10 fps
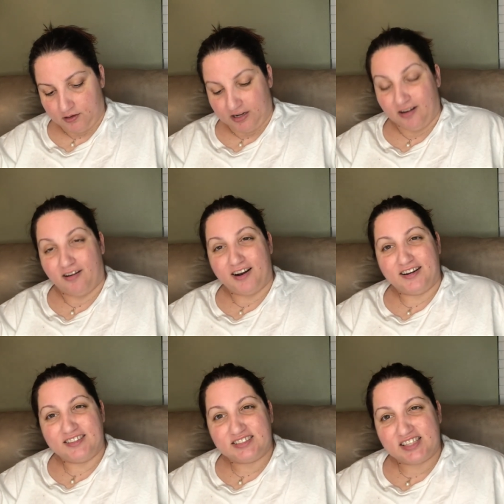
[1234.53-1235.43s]
And
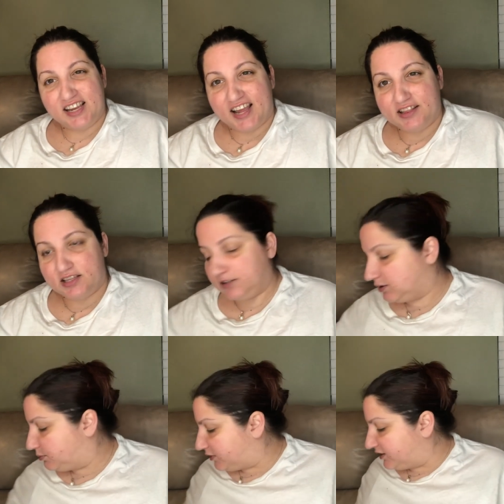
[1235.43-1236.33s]
honestly, I think
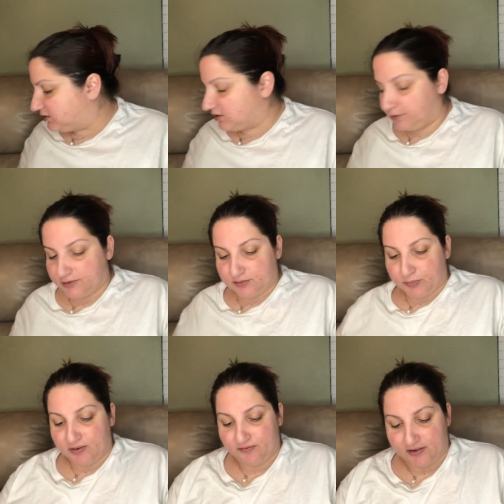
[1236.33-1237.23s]
the bracelet was
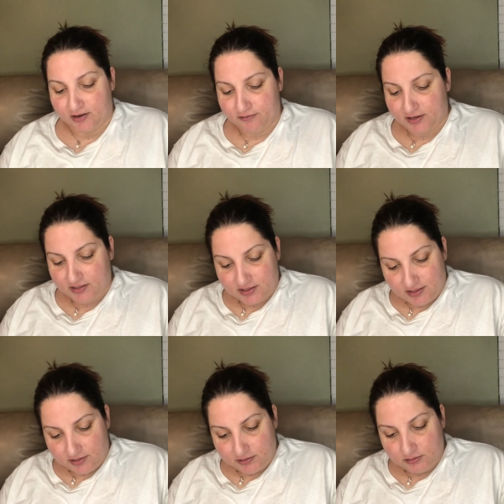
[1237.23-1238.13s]
my favorite
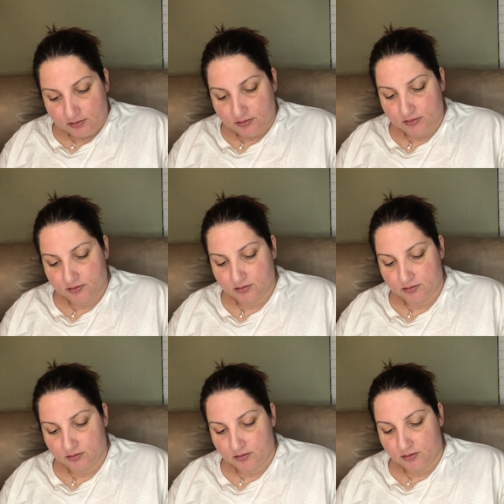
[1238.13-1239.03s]
thing.
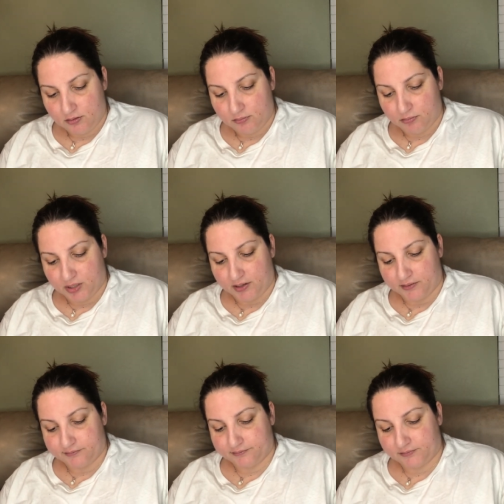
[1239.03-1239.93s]
But,
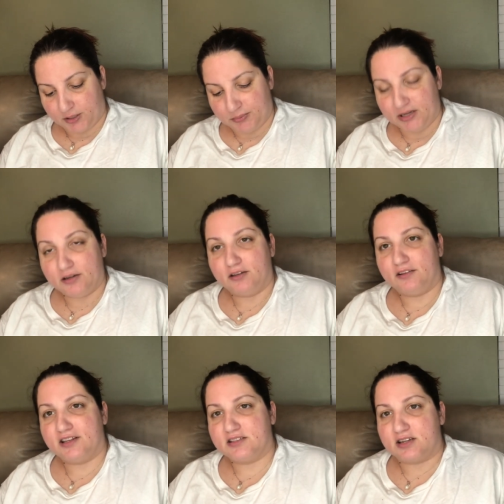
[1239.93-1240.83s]
I mean,
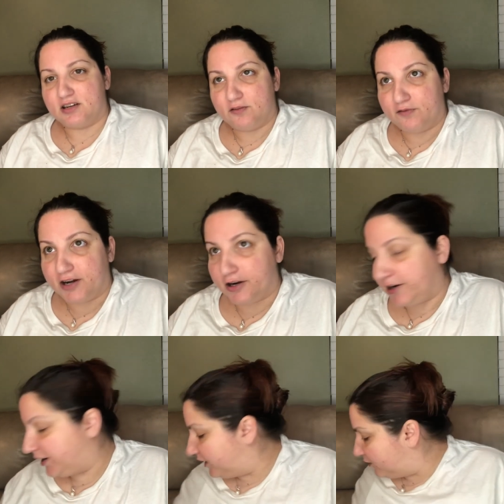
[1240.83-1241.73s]
that's going to
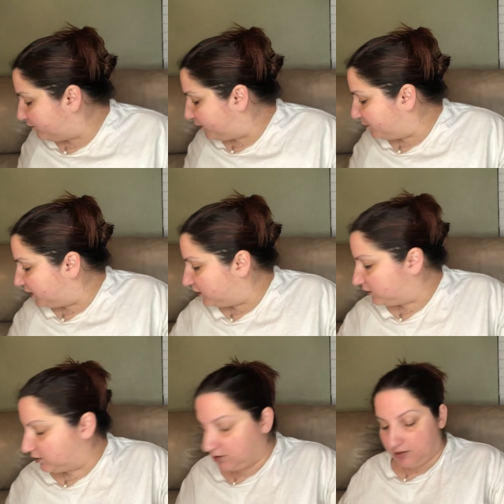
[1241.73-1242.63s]
vary every month.
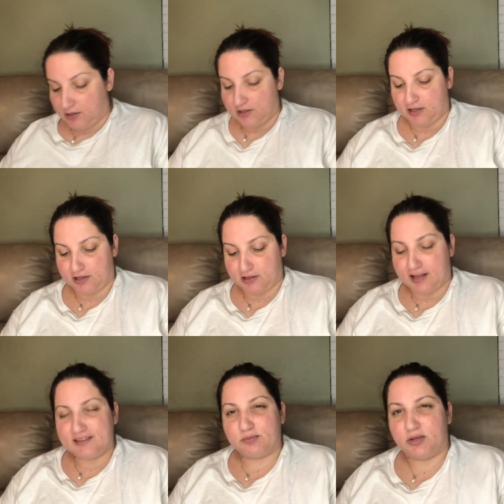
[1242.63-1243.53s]
Like
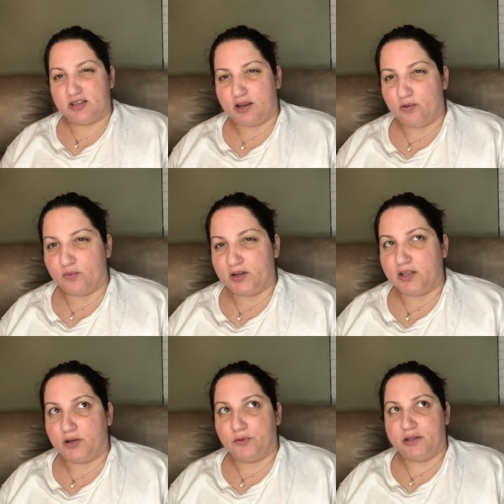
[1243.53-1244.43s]
last month, I
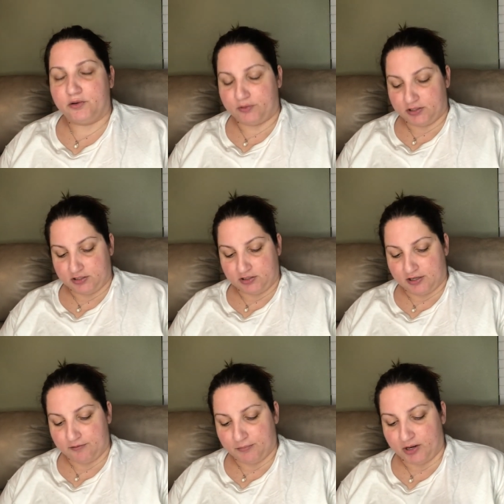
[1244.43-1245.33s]
really
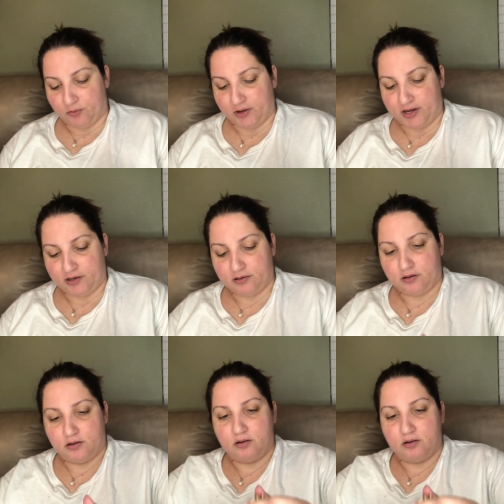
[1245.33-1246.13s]
loved my ring.